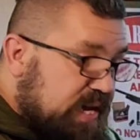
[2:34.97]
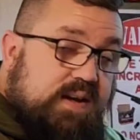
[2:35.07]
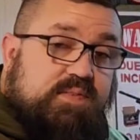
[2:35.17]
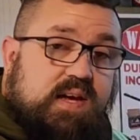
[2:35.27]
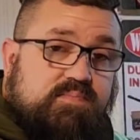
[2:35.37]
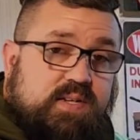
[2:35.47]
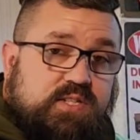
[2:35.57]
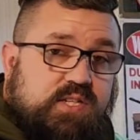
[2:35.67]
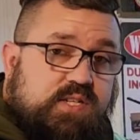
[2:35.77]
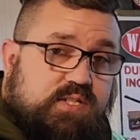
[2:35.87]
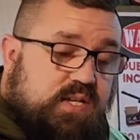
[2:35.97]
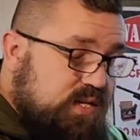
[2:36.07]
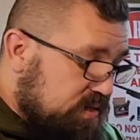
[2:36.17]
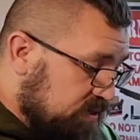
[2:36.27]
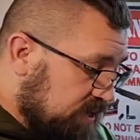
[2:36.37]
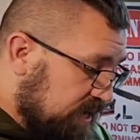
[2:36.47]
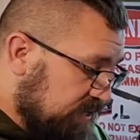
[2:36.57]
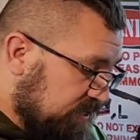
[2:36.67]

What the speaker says: I have to have my cheat sheet, guys,